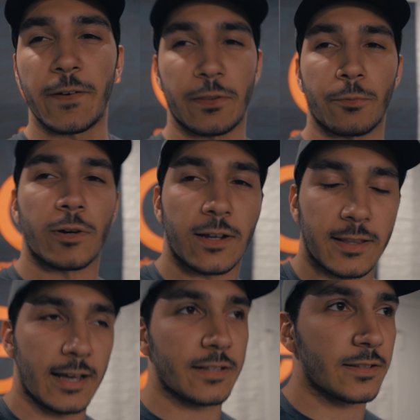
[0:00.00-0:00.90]
Faith and Work
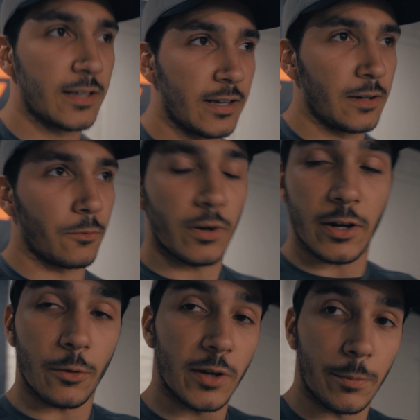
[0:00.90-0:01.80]
class,
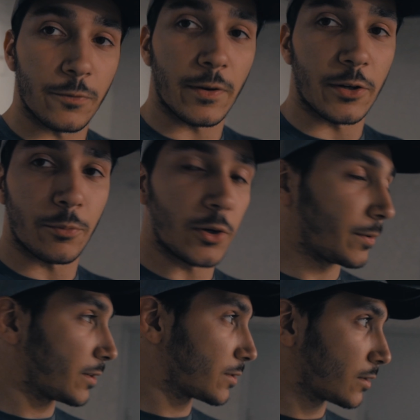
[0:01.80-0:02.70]
where we help you find your
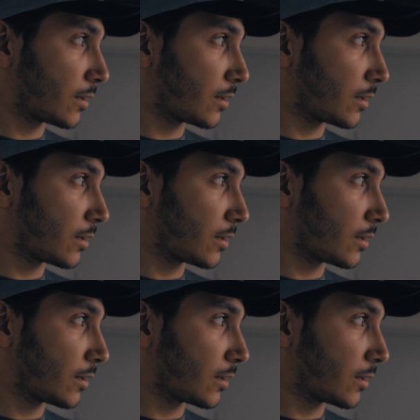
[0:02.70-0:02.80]
purpose.